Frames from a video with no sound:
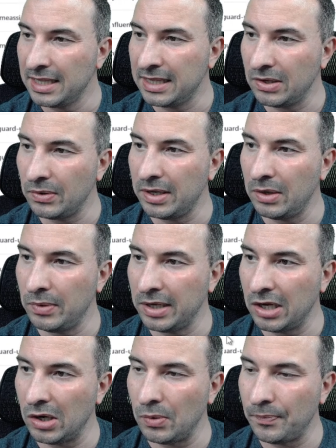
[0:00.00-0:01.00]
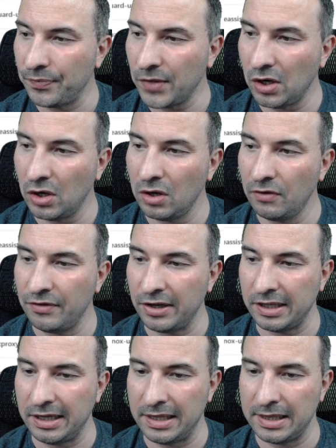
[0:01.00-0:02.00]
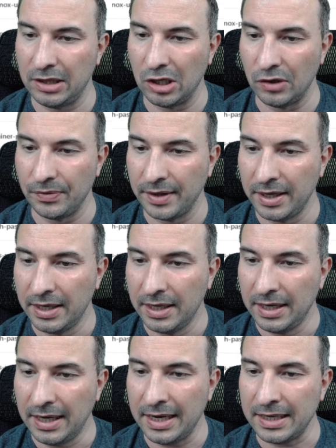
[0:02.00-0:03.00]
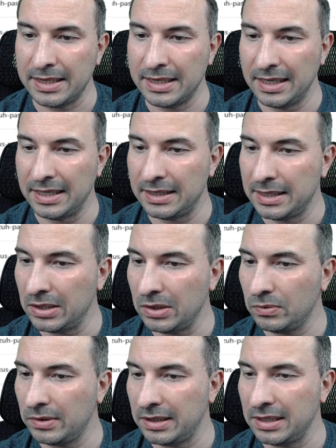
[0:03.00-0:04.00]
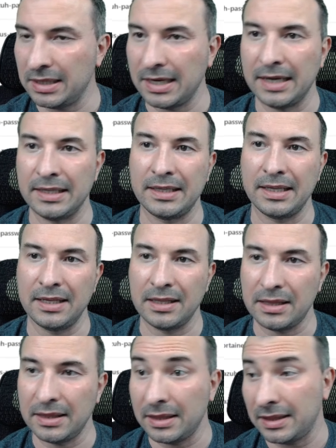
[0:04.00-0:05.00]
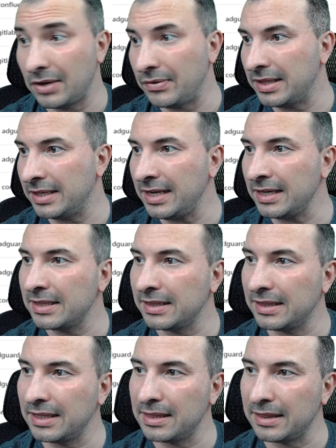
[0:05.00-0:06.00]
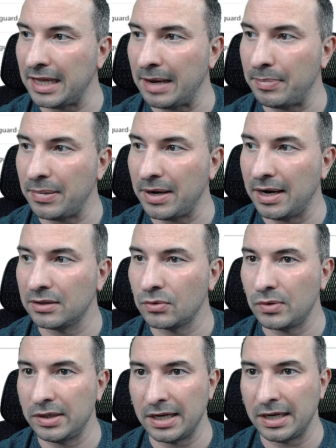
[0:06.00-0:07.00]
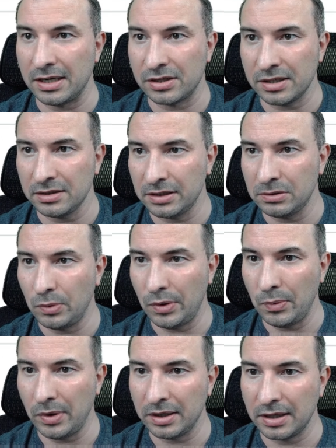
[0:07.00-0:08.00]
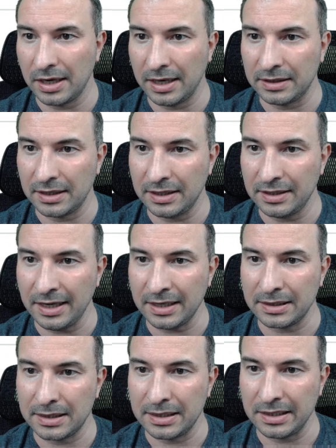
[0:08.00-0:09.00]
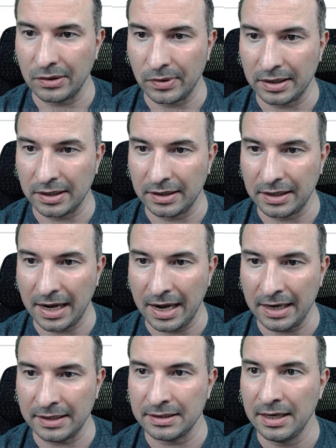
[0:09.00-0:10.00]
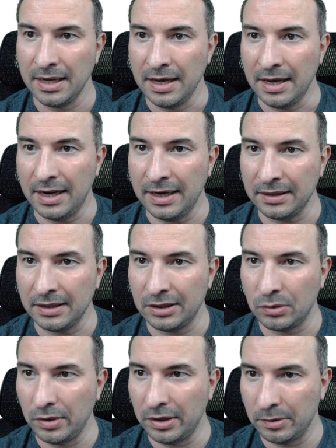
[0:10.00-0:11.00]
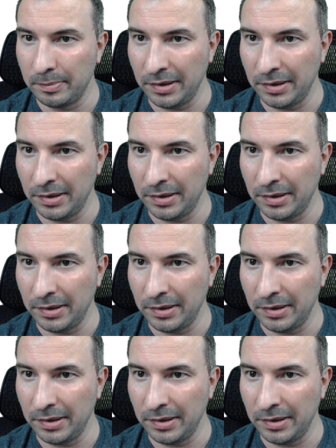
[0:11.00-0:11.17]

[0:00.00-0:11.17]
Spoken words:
So here we go. All of it is done. Excellent. So this is added. There is a next step, add credentials. So we will add a next secret text, and it will